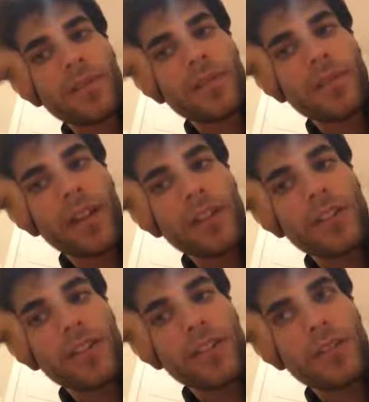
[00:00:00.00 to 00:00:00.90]
I used to
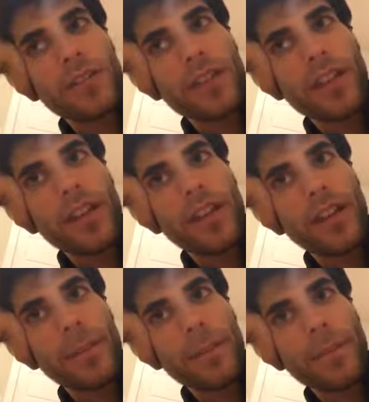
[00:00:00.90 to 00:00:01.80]
use the
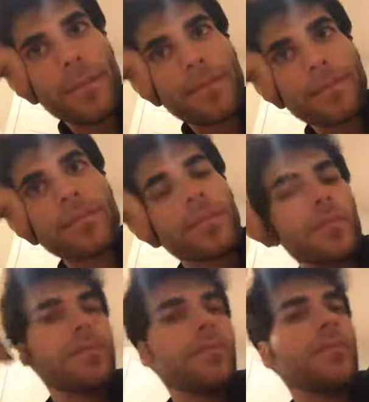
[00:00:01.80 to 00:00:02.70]

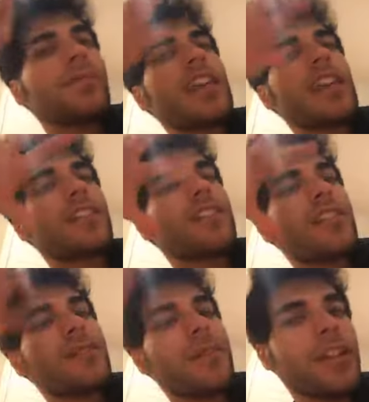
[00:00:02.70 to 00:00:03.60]
text to
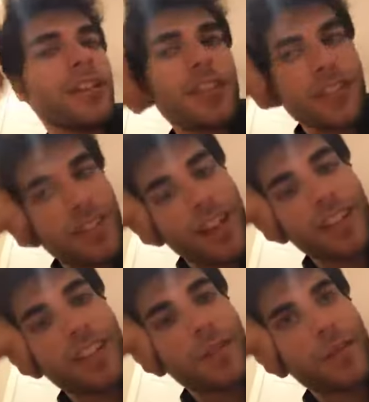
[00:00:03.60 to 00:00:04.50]
speech. I
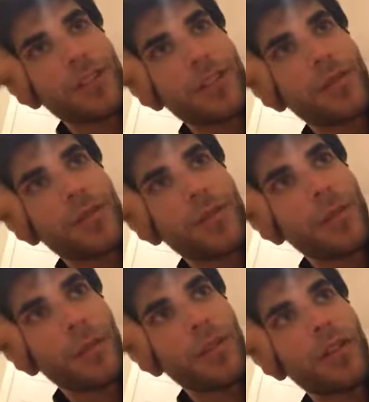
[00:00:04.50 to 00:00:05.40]
thought that was so
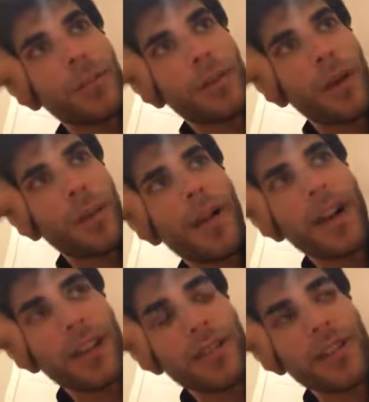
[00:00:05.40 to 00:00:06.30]
cool. It blew my mind.
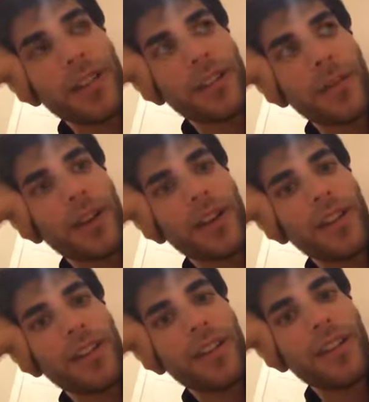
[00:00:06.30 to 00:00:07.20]
It was like, oh my God,
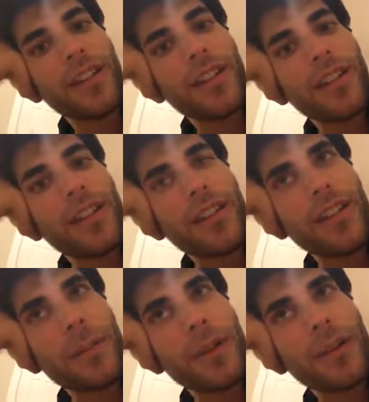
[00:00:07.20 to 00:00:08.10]
the
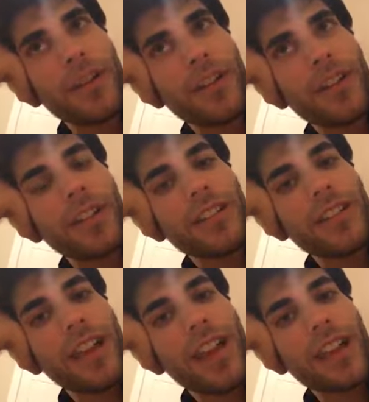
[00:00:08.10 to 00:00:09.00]
computer can
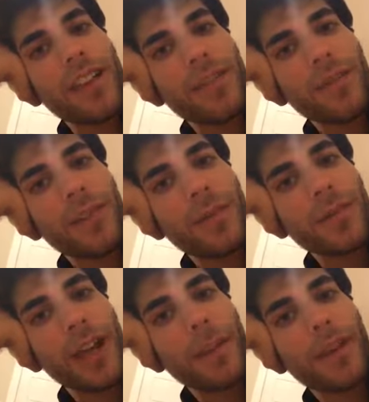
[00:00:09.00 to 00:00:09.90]
say what I'm
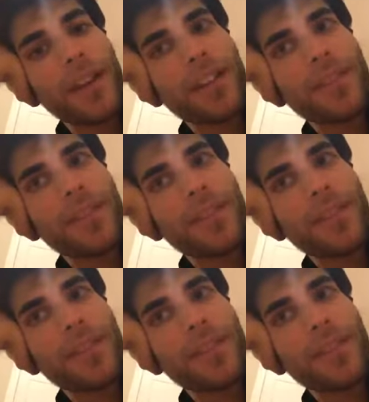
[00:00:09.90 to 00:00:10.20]
typing in.